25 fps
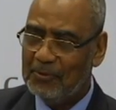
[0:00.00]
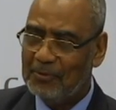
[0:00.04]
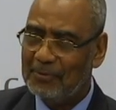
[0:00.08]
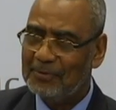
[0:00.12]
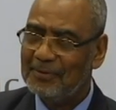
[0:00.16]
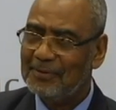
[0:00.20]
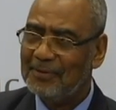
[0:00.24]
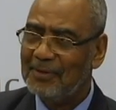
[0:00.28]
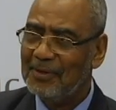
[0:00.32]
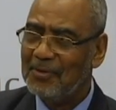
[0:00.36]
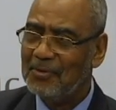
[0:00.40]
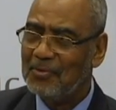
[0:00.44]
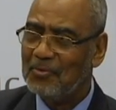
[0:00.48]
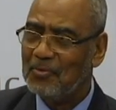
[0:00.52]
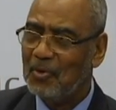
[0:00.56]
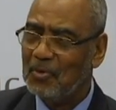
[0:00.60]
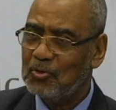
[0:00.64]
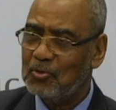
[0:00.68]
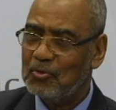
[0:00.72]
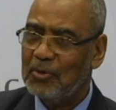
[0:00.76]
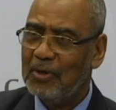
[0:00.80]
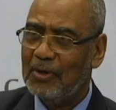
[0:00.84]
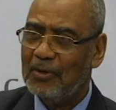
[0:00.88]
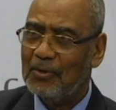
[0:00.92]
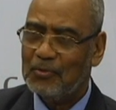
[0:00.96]

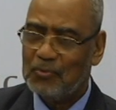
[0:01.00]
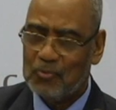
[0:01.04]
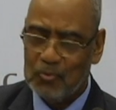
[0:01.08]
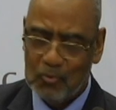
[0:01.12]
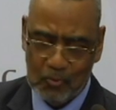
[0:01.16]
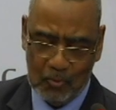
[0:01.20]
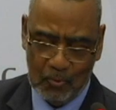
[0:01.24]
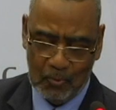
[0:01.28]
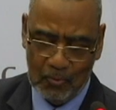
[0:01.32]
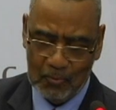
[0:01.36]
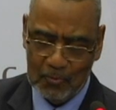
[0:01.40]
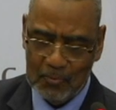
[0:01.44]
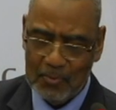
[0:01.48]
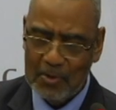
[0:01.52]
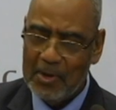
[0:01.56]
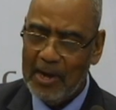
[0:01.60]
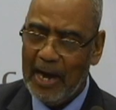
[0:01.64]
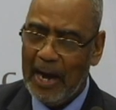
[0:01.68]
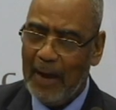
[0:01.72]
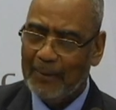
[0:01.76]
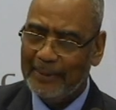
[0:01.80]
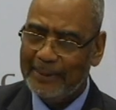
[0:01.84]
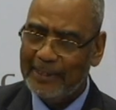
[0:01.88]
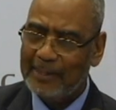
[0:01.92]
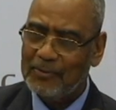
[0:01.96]

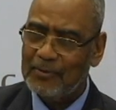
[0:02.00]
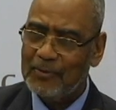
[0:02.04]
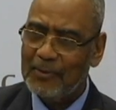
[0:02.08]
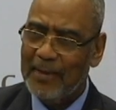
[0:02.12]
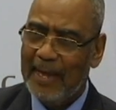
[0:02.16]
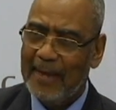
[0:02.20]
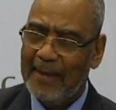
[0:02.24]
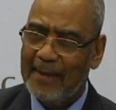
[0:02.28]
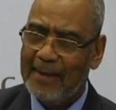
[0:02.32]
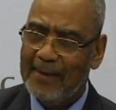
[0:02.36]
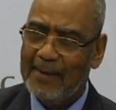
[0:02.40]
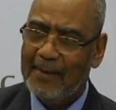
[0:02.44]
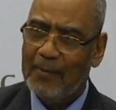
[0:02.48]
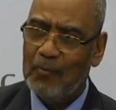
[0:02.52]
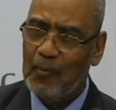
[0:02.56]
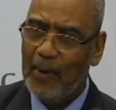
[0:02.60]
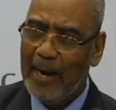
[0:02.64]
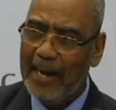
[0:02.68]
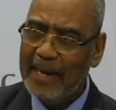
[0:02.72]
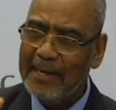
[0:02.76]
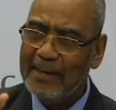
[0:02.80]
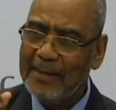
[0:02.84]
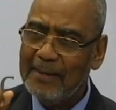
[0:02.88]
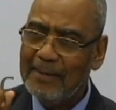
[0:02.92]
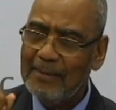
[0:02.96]
I wanted a
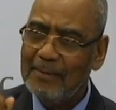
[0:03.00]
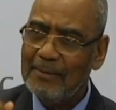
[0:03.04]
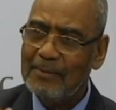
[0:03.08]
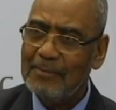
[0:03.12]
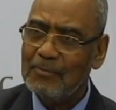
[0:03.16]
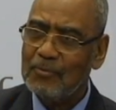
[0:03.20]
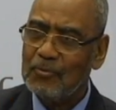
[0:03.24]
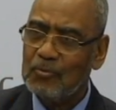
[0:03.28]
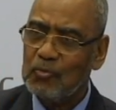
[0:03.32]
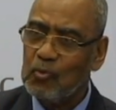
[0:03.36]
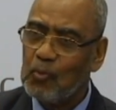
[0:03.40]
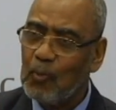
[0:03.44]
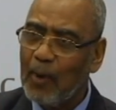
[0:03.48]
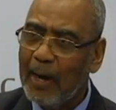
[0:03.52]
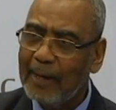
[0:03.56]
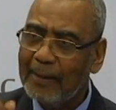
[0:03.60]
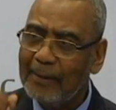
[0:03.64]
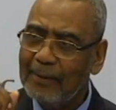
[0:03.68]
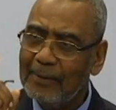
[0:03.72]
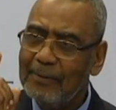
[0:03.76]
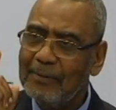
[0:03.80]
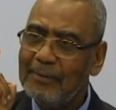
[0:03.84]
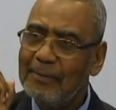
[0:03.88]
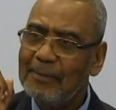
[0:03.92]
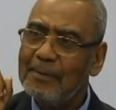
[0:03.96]

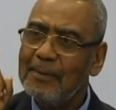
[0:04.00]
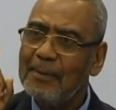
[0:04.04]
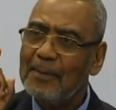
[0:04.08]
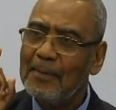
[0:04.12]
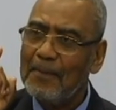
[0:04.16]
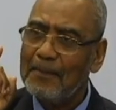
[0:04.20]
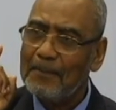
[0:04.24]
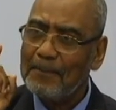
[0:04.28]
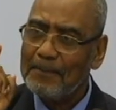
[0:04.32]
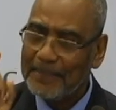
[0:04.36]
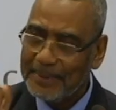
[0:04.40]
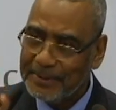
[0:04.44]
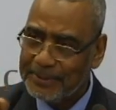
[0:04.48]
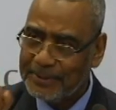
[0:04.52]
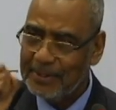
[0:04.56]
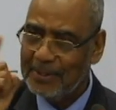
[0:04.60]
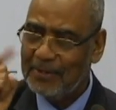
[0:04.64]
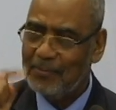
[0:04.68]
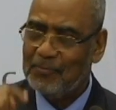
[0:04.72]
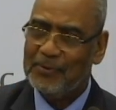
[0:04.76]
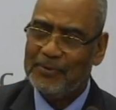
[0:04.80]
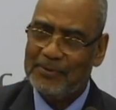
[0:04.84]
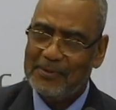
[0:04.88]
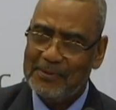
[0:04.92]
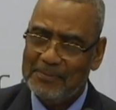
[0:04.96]
one-to-one
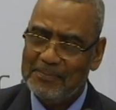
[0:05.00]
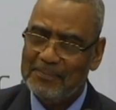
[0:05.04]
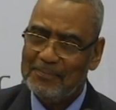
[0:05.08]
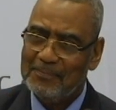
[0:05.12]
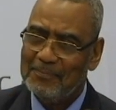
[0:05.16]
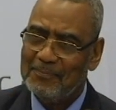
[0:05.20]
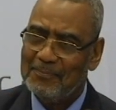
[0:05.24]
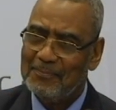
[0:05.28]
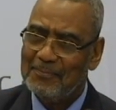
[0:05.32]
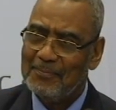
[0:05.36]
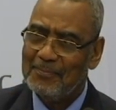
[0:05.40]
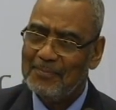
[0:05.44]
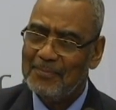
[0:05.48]
meeting with him.